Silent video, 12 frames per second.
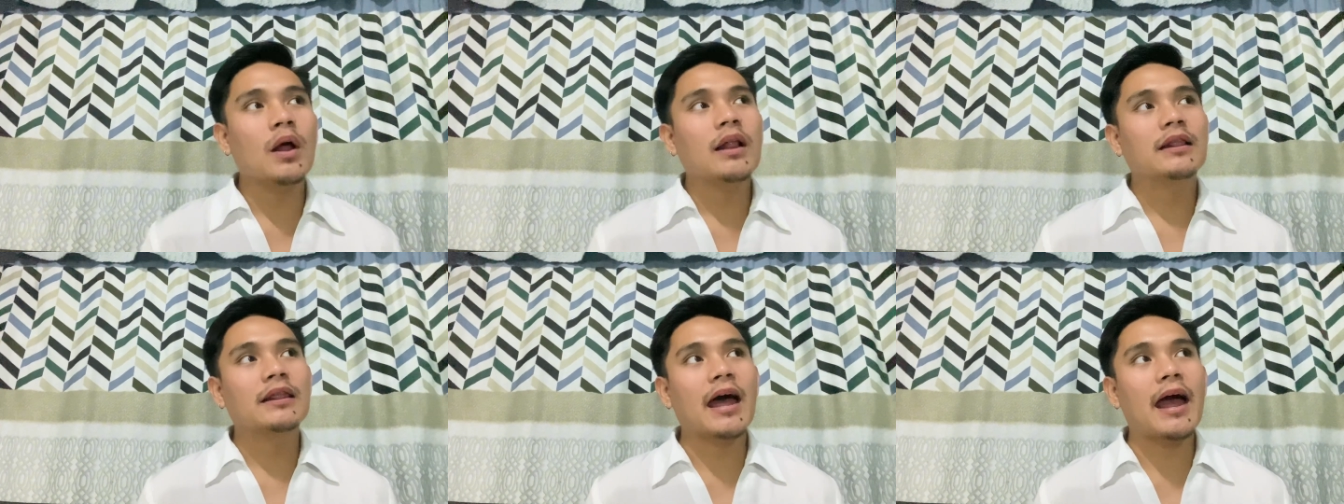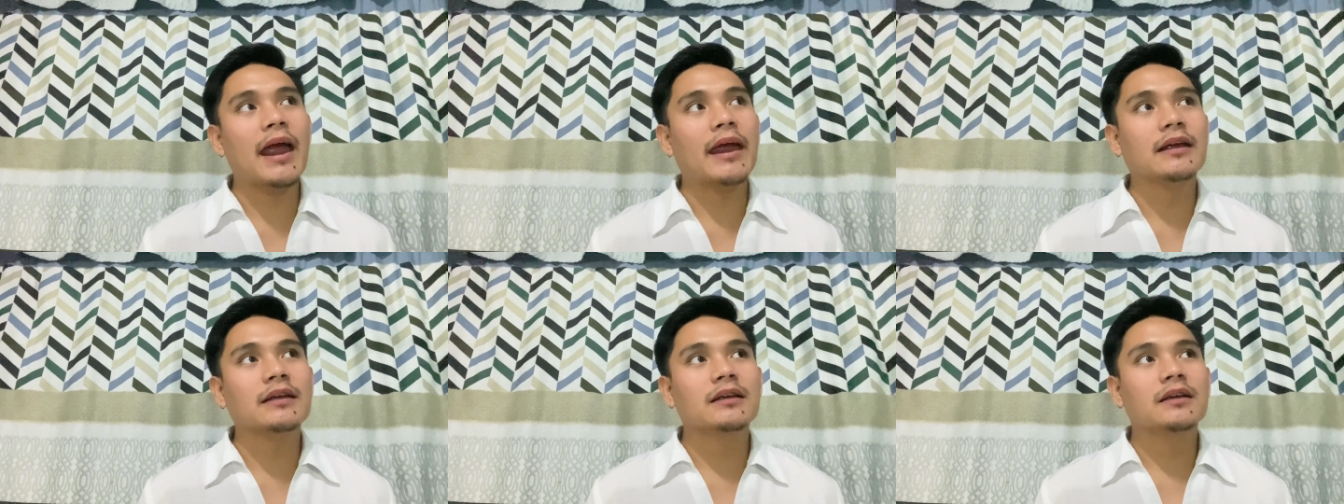
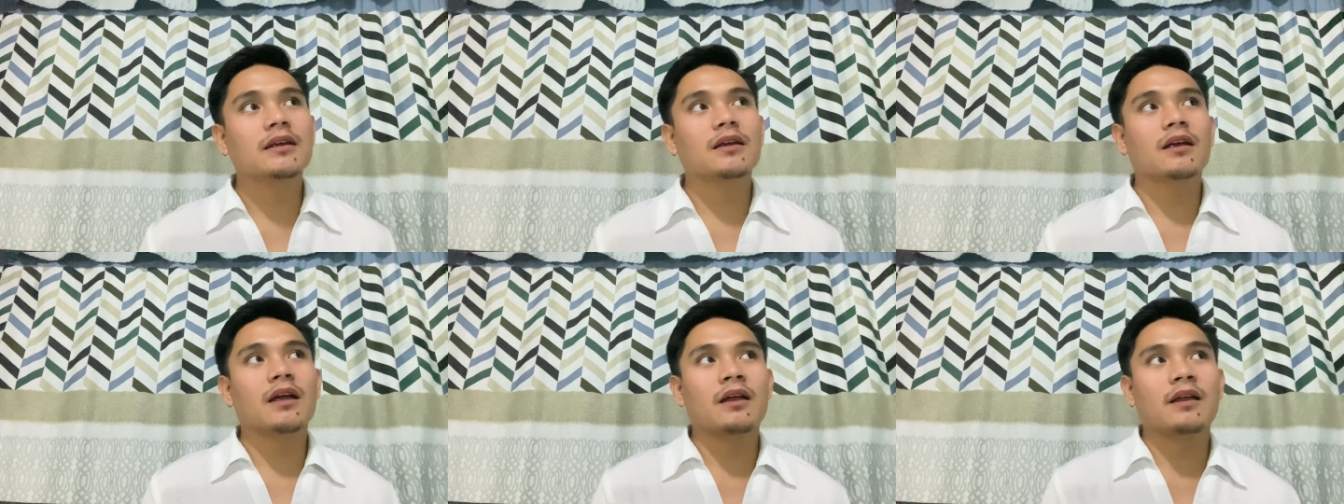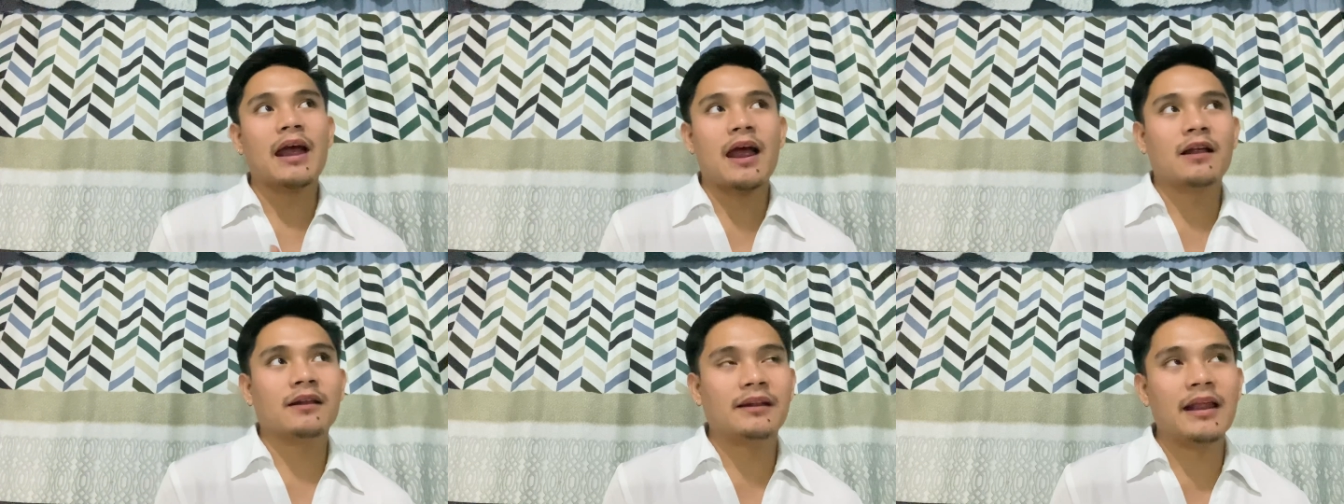like
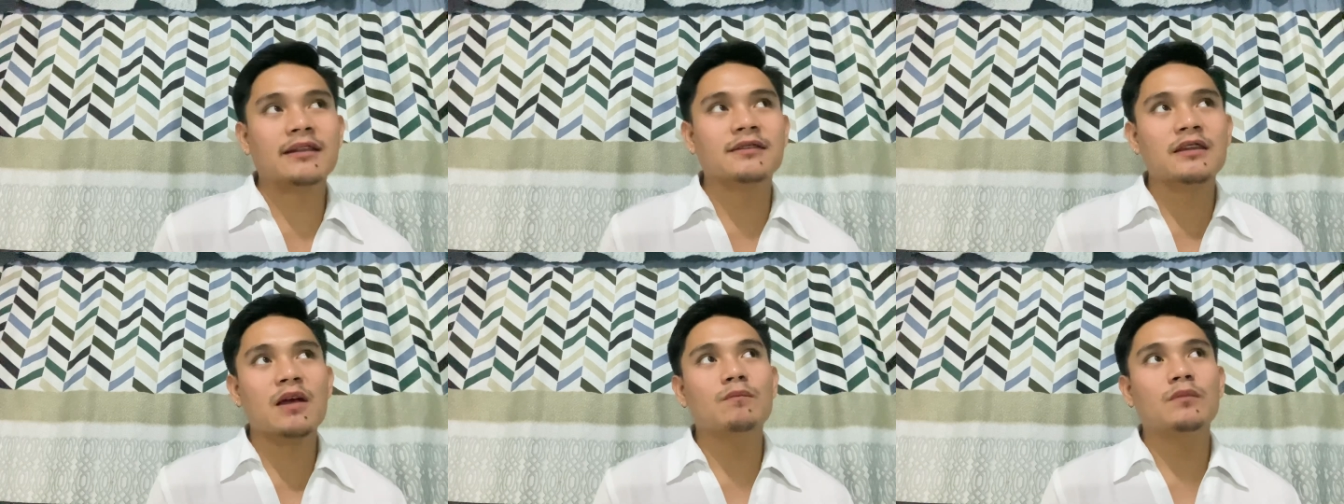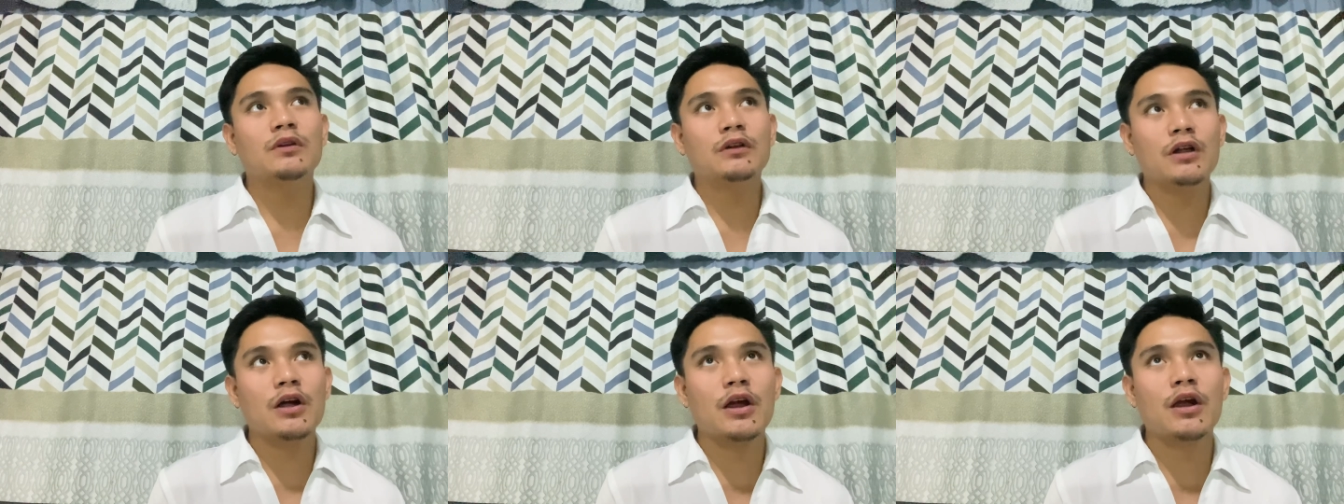let them
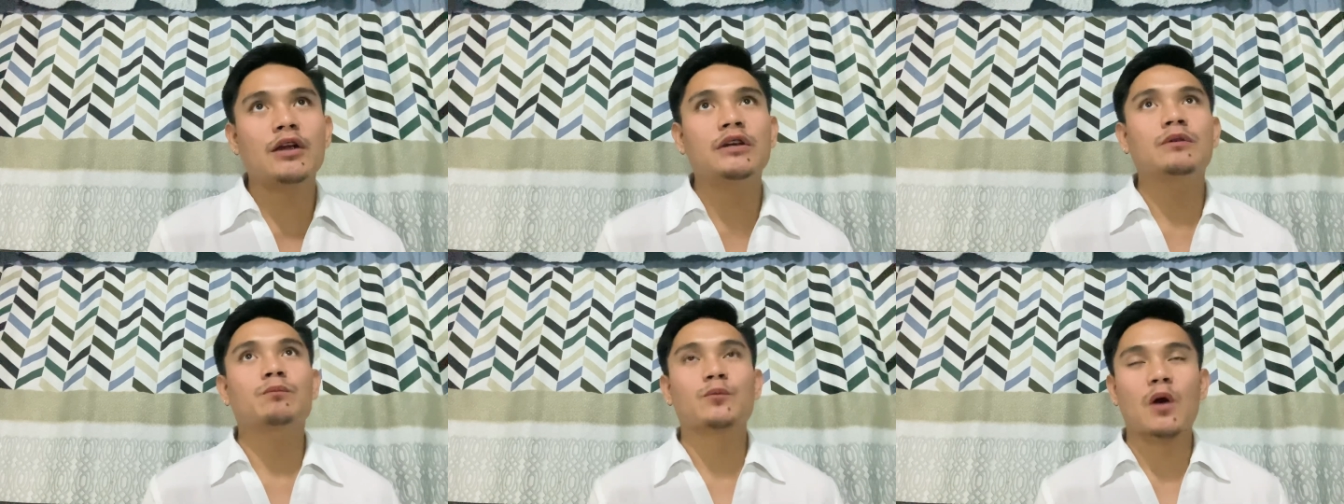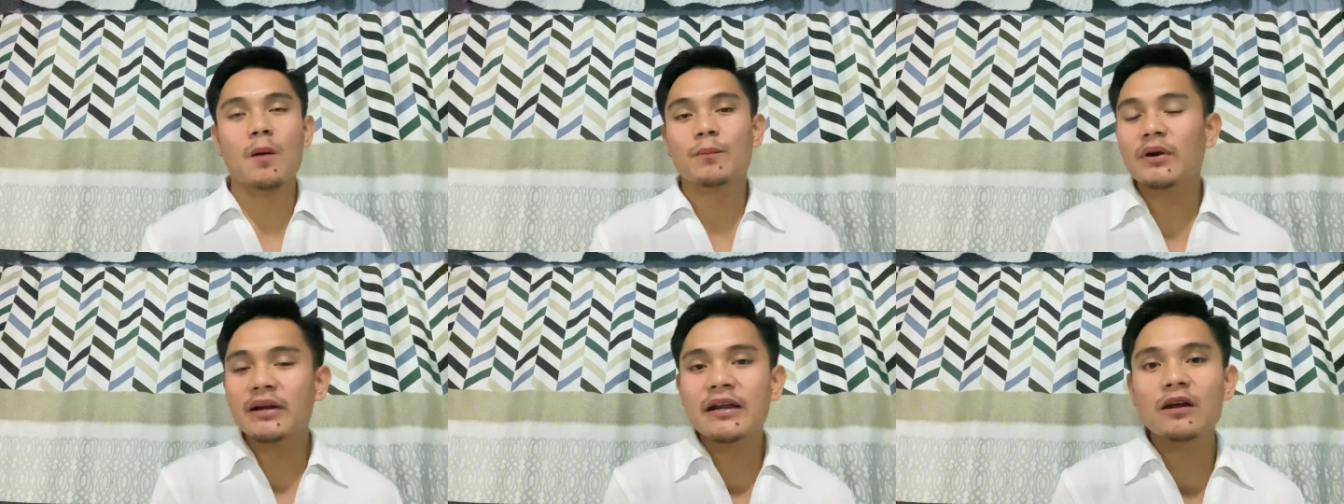learn
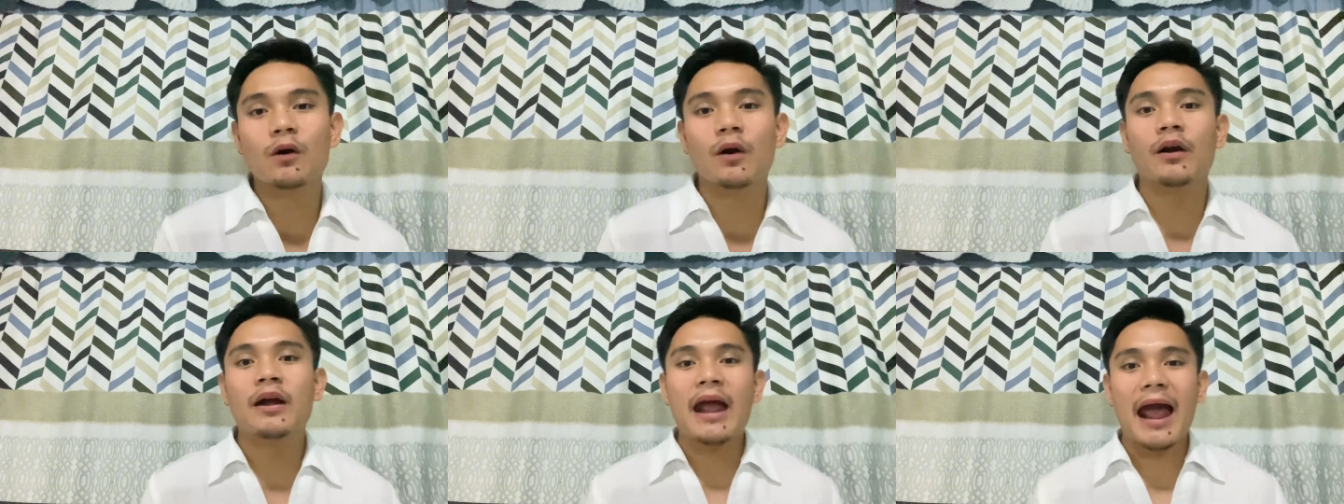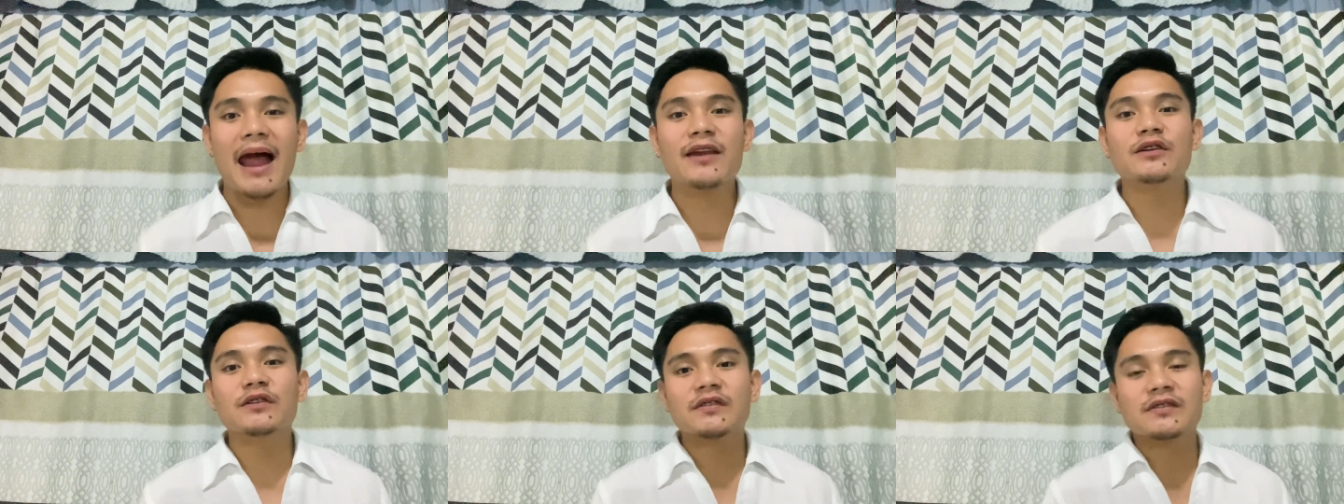properly or
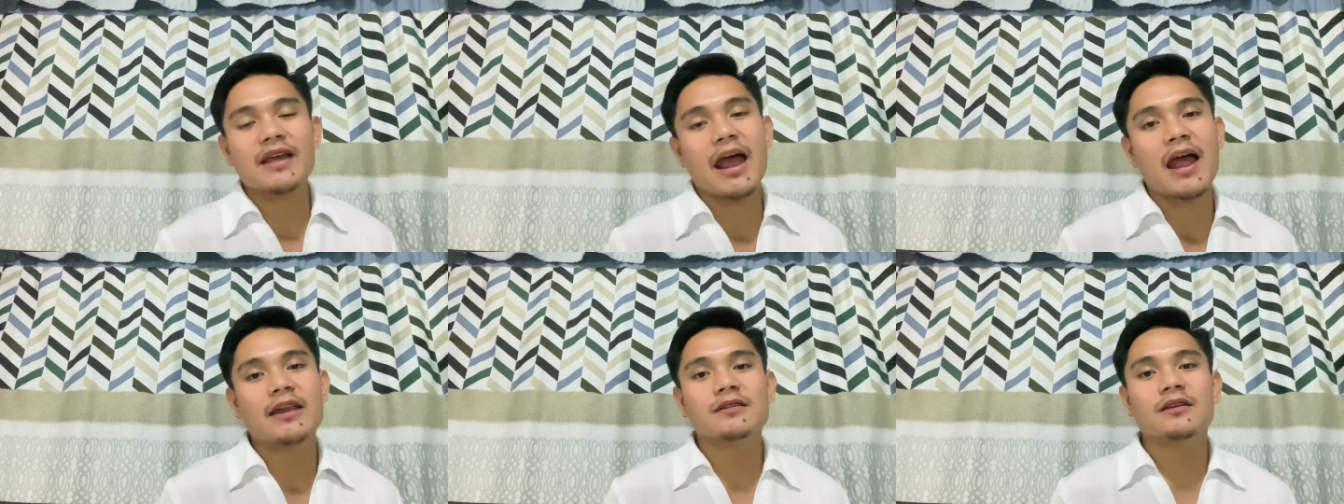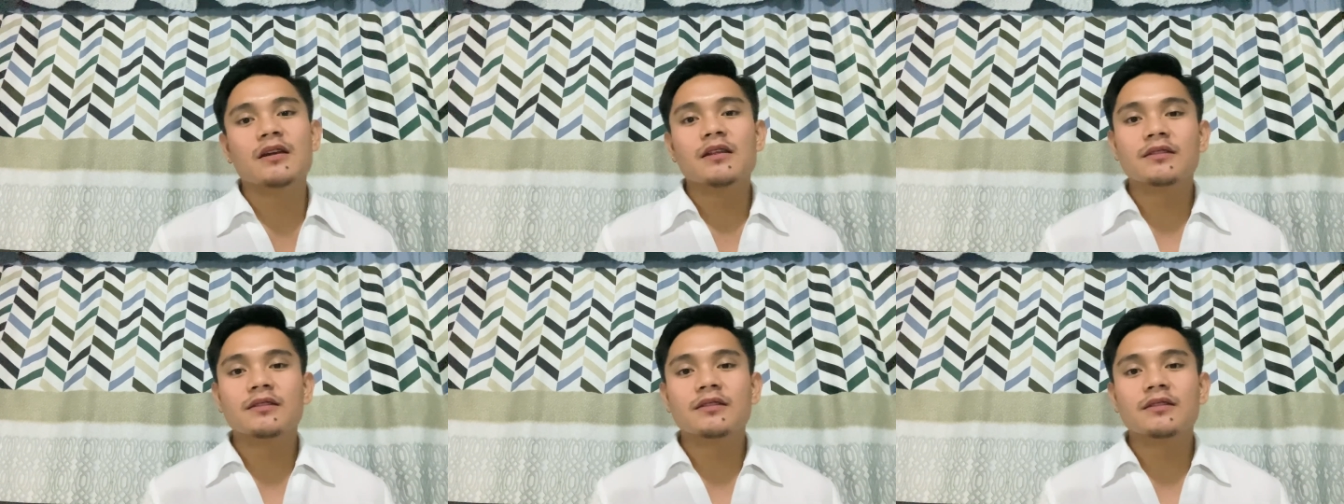understand